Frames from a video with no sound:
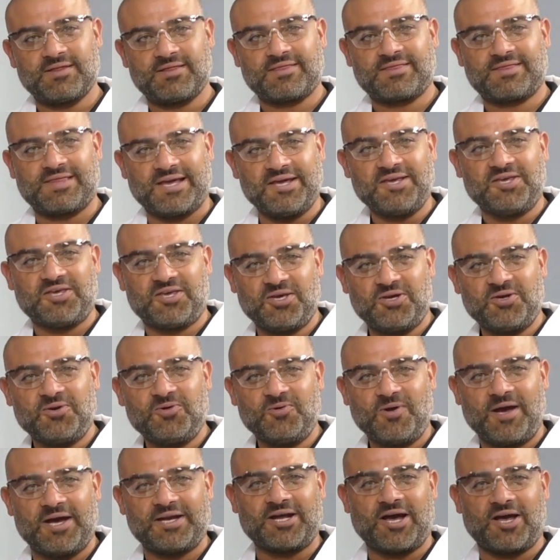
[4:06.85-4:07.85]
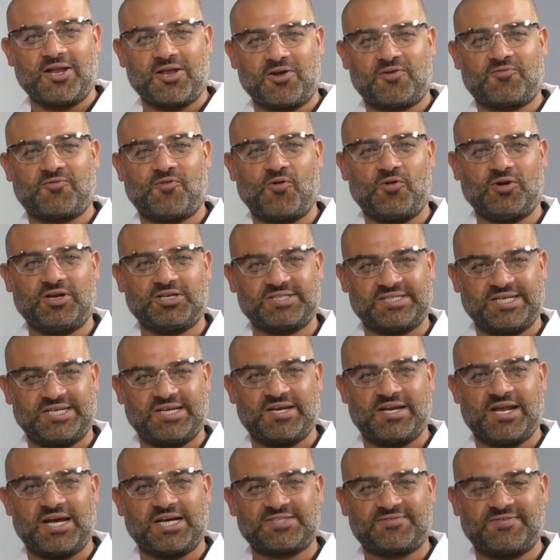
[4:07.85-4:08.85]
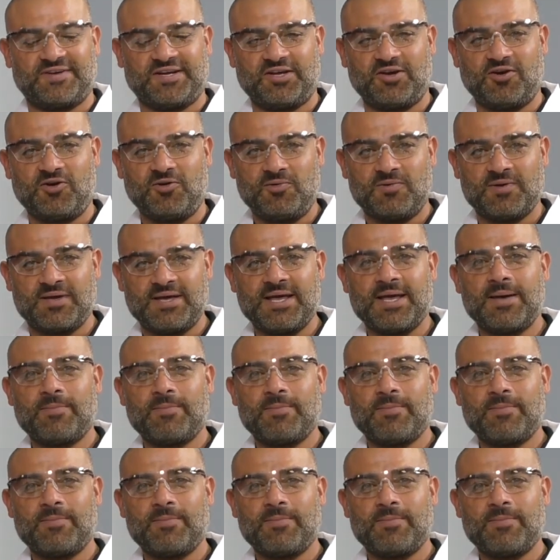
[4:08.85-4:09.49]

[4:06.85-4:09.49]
Thank you, and I'll look forward to seeing you next video.